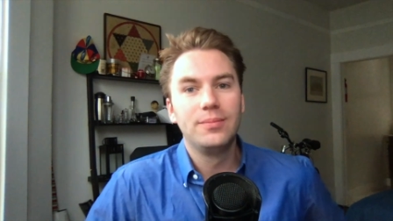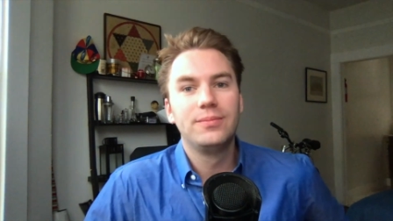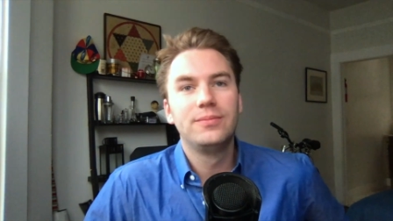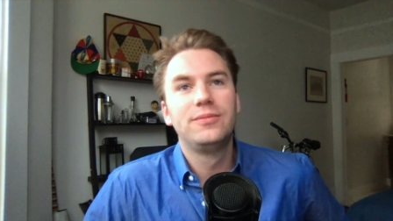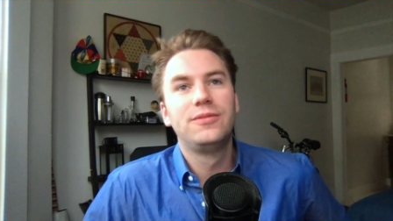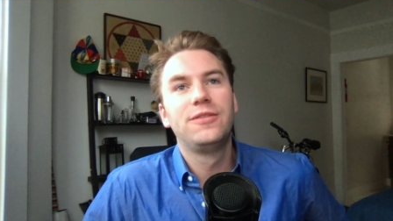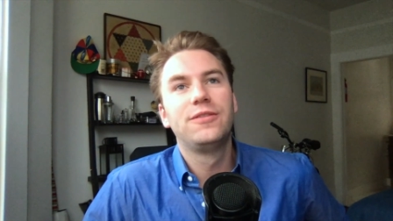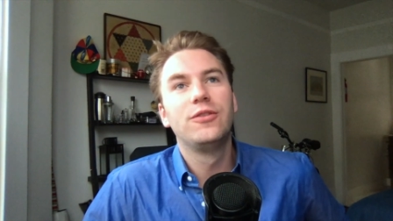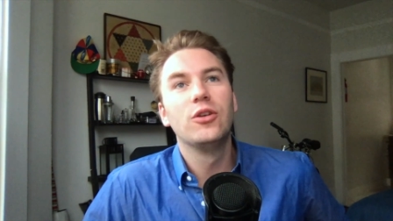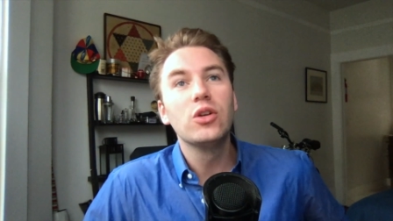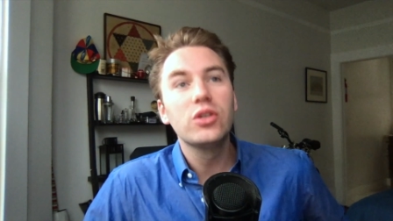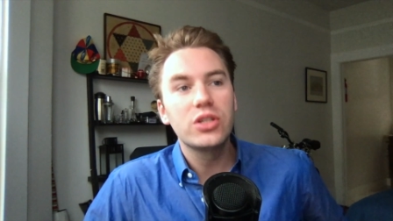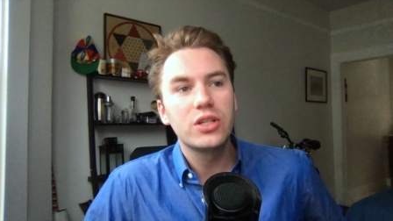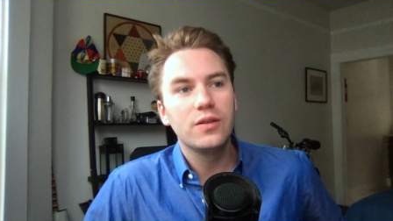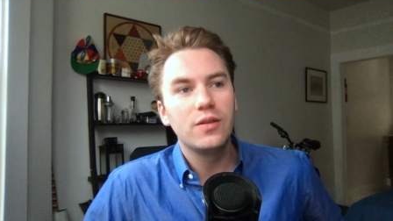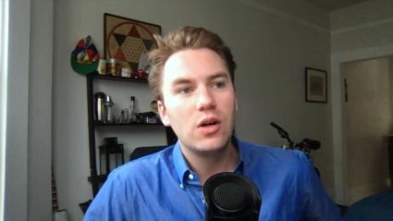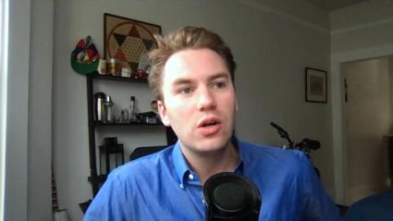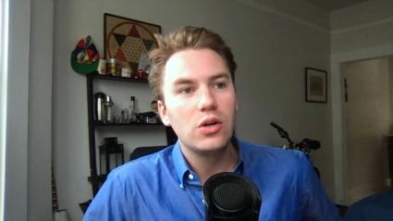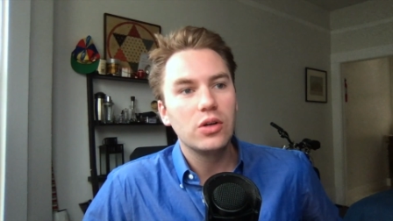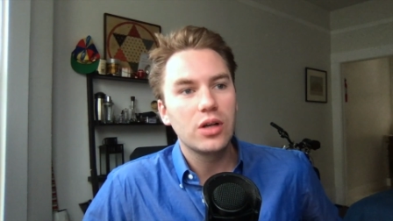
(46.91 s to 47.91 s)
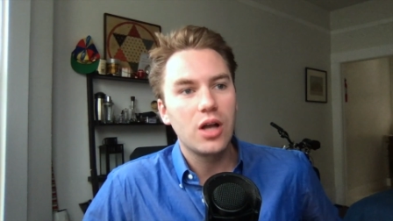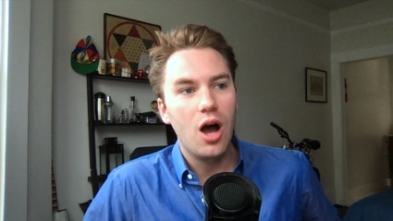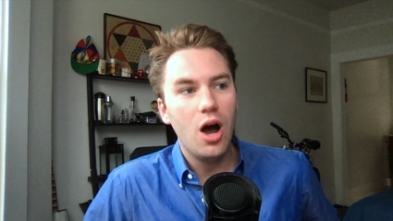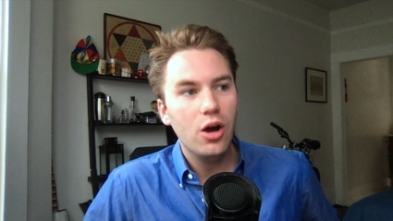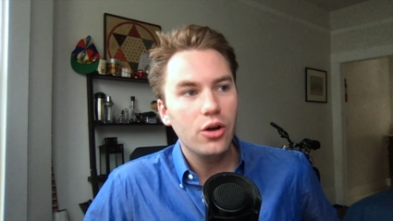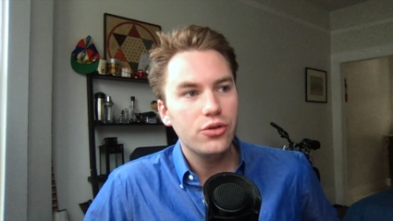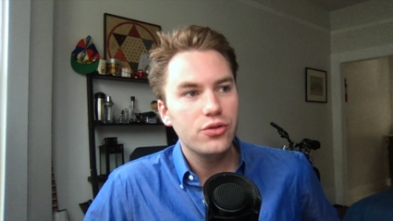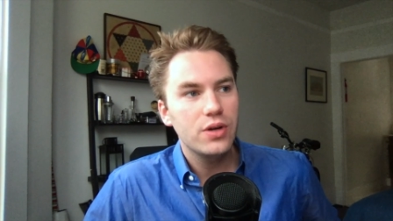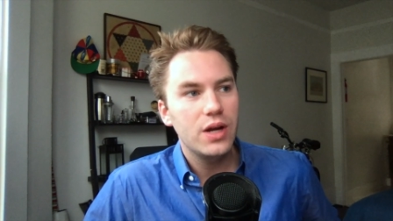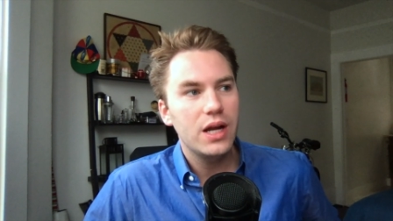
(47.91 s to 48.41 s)
First of all,
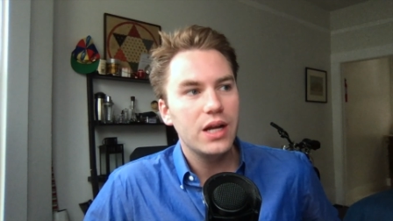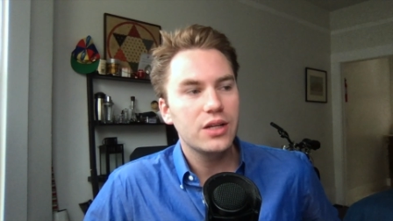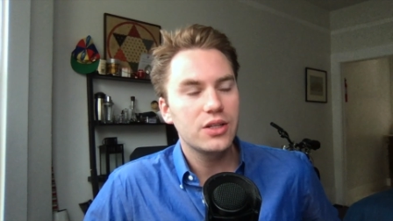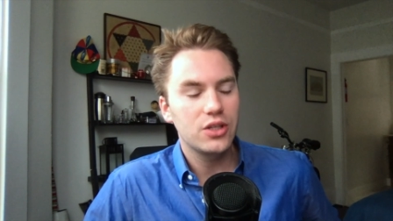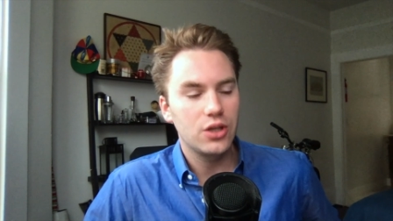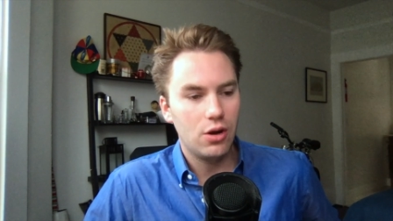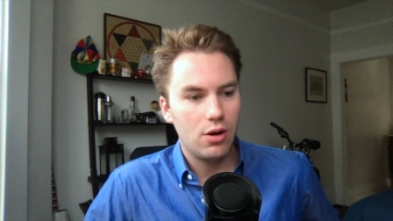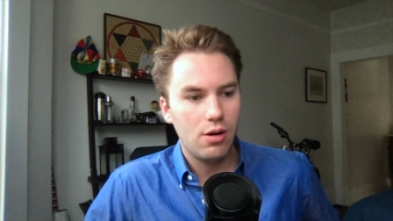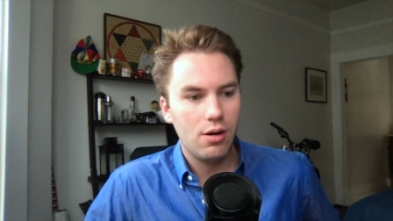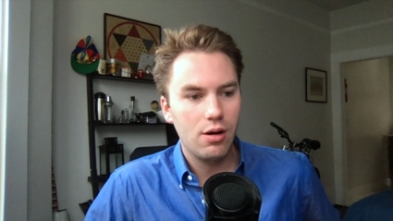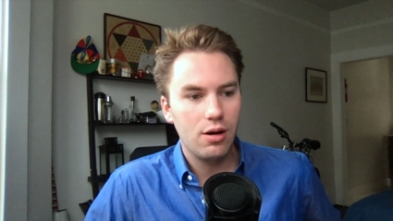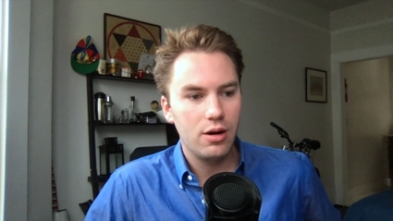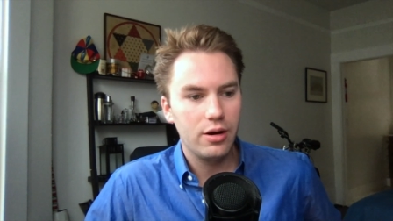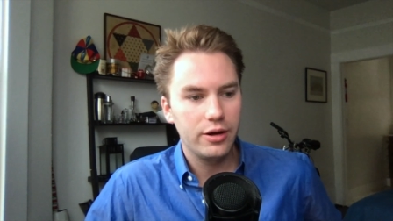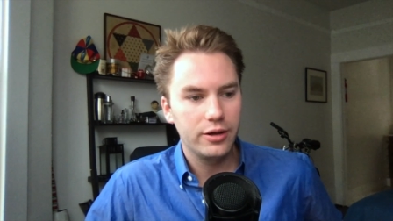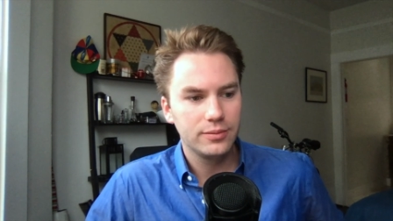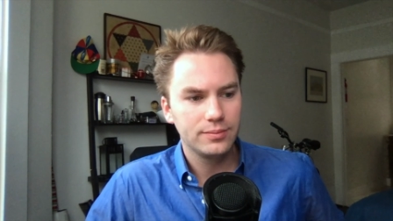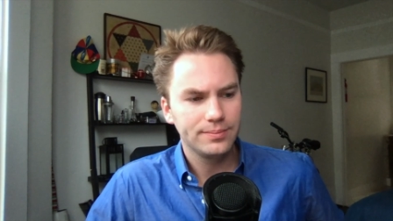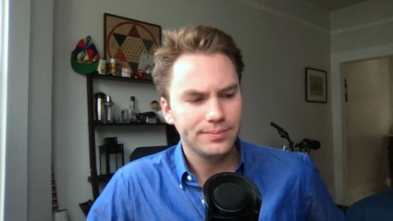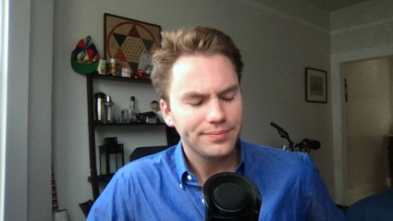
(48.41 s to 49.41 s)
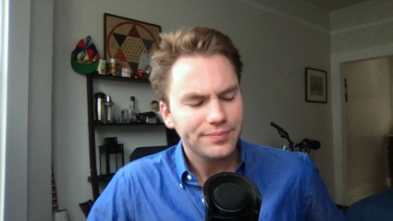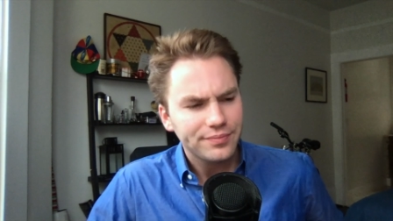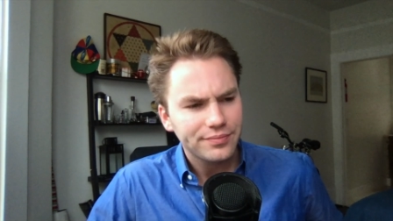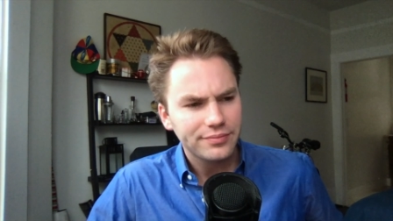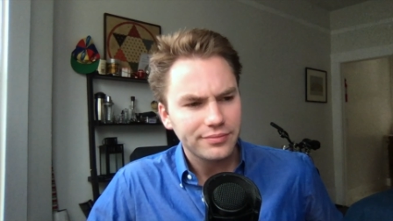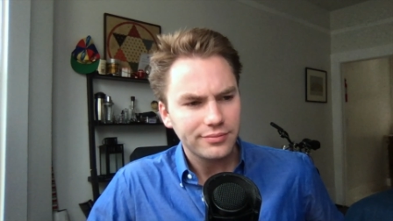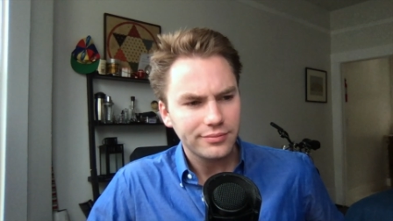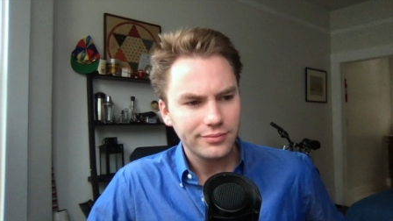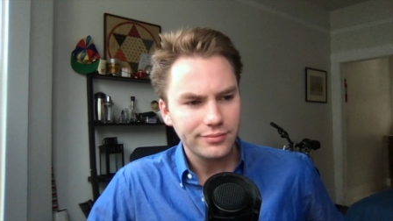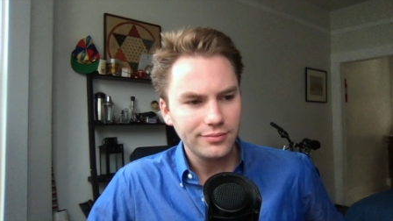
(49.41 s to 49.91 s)
contracts are
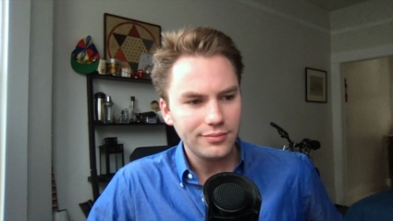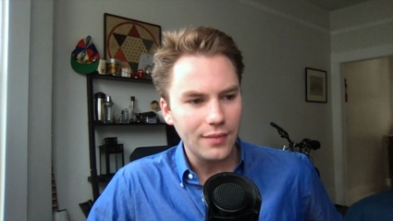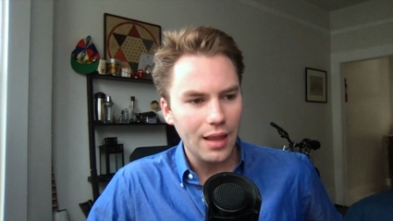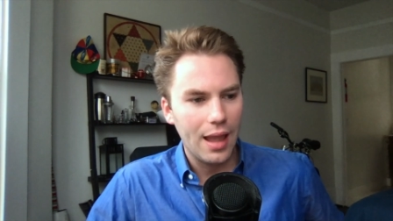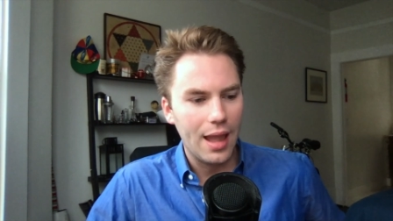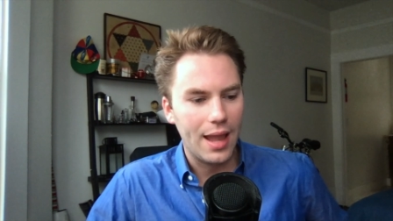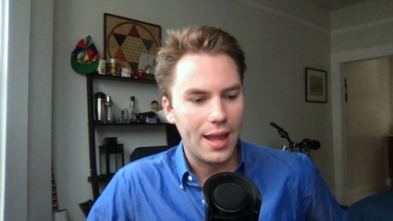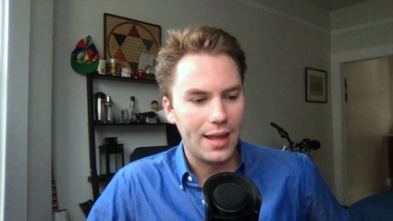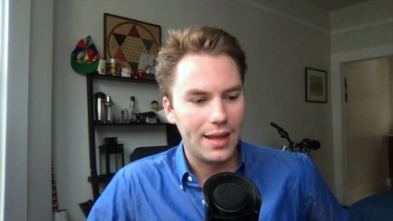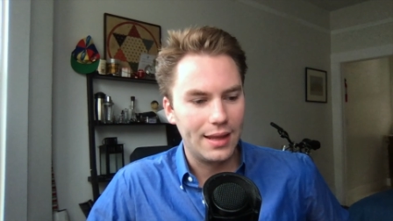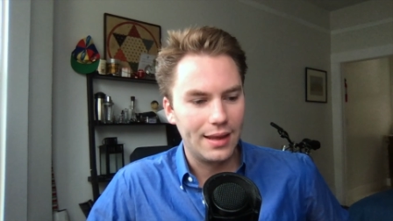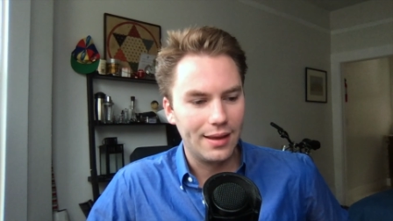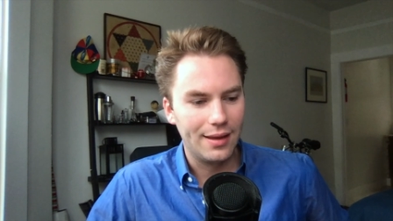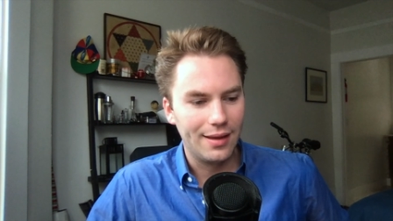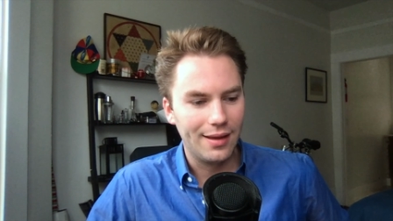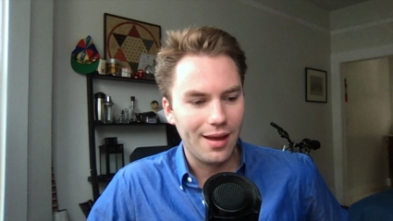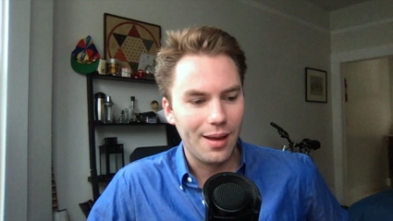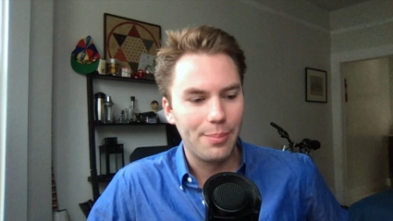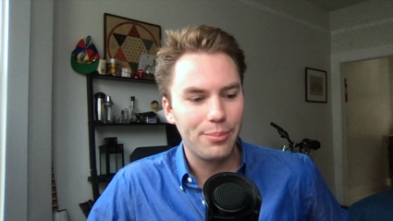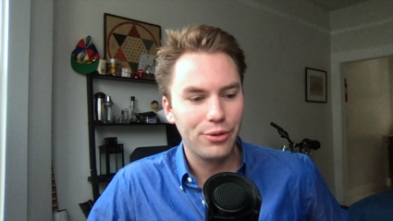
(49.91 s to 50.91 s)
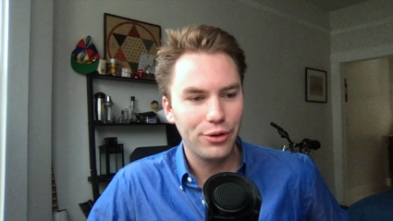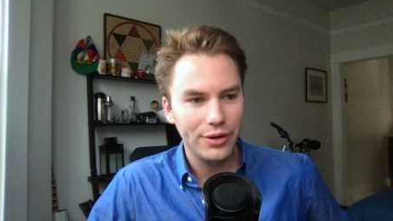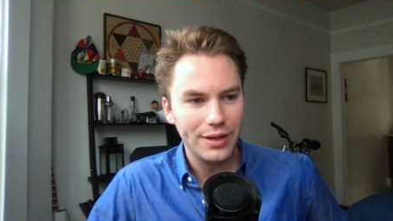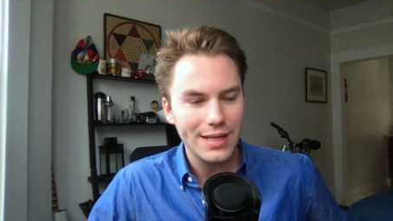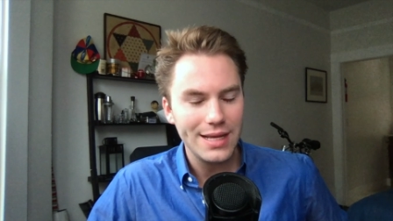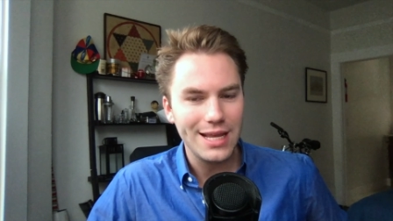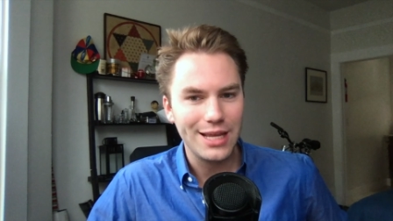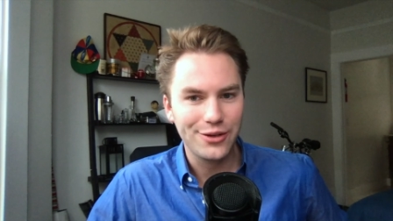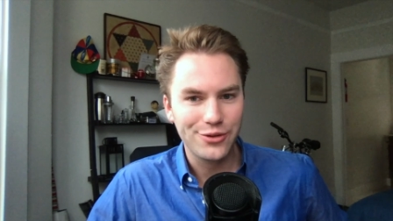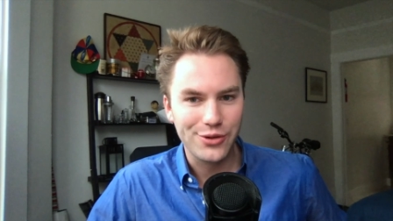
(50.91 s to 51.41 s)
a
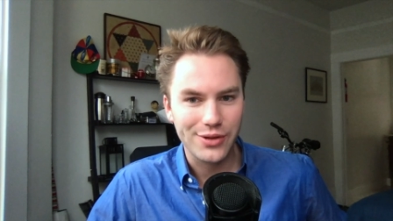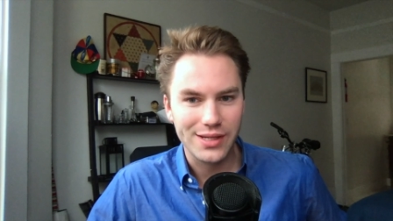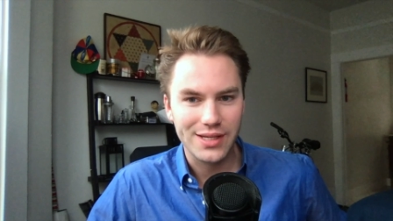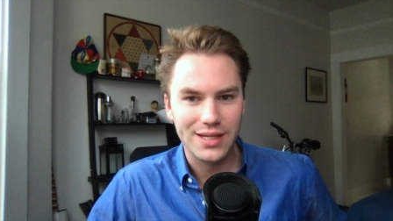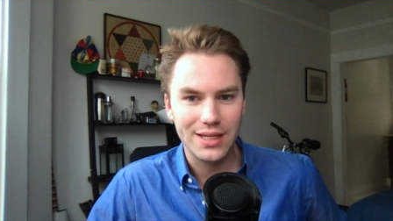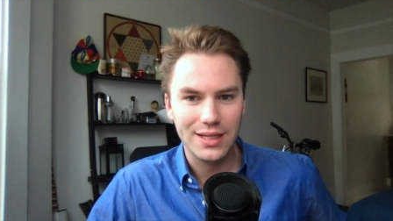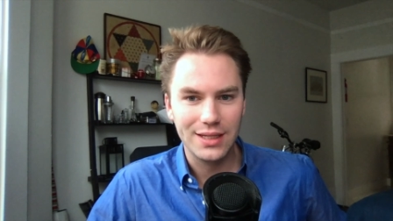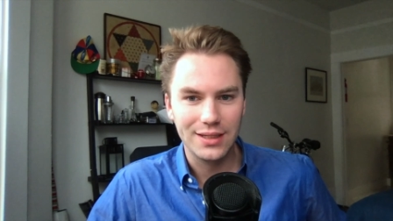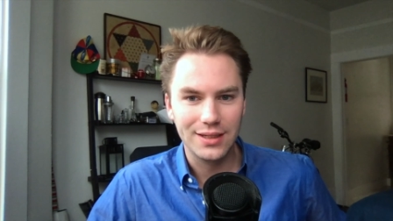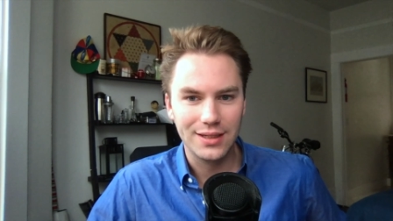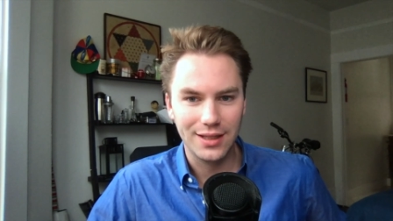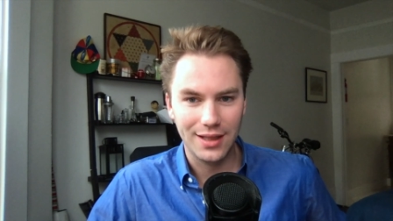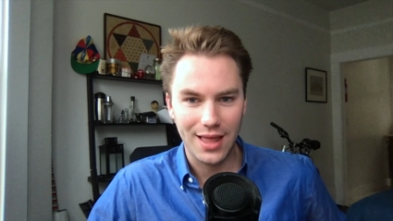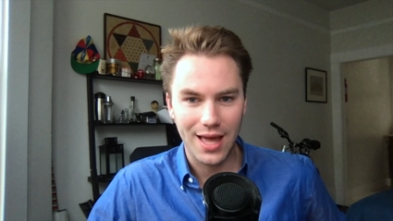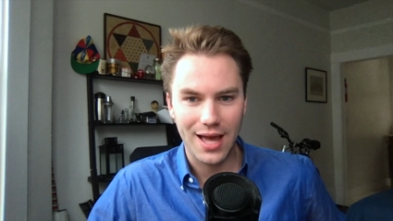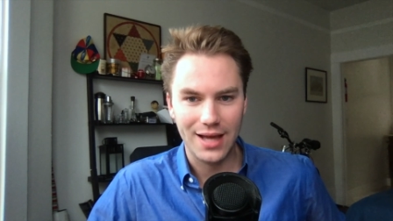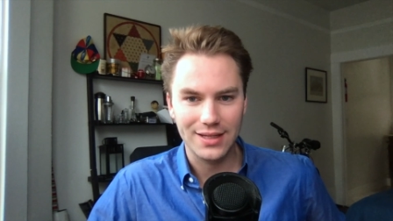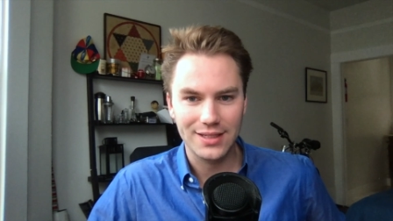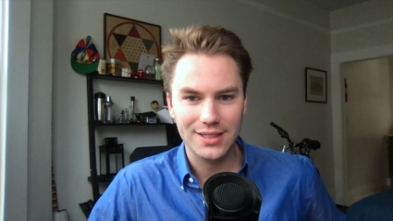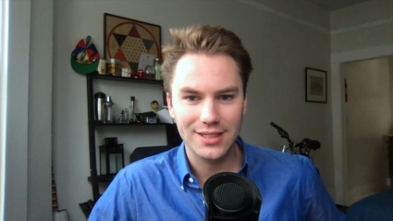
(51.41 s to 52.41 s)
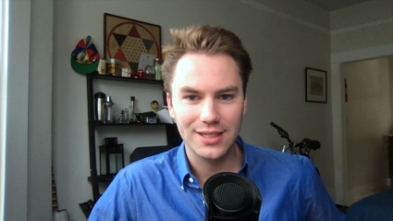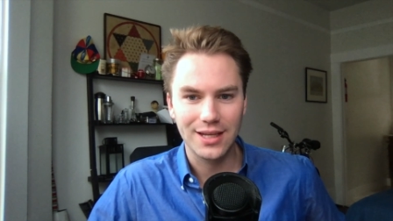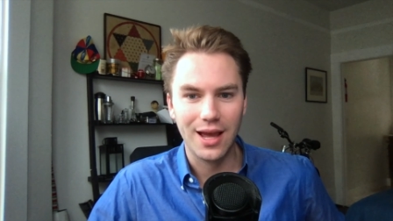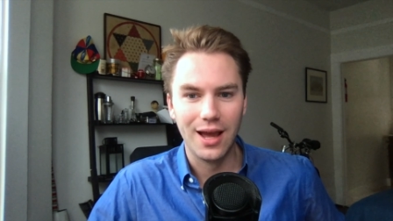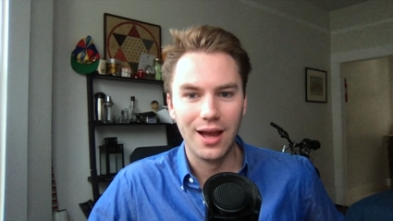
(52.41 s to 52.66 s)
pretty interesting class.